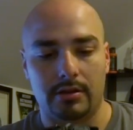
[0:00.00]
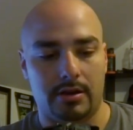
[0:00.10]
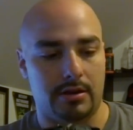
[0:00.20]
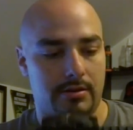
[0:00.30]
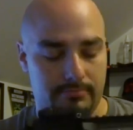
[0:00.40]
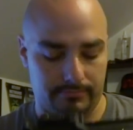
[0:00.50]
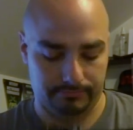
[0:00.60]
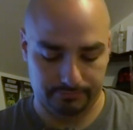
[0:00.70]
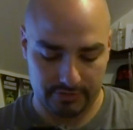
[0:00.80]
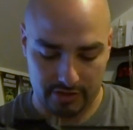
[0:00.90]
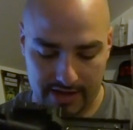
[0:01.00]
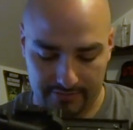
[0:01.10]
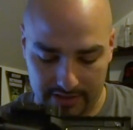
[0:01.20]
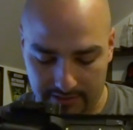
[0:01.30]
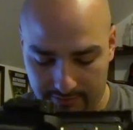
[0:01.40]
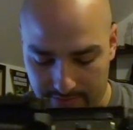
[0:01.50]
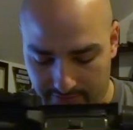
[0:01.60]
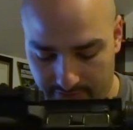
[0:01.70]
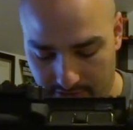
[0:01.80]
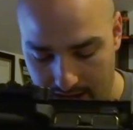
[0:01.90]
So I have to give
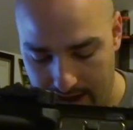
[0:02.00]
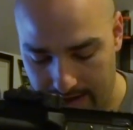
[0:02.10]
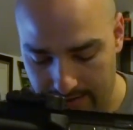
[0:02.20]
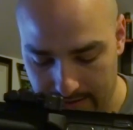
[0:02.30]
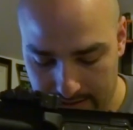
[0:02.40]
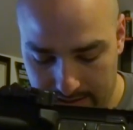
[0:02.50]
them for that.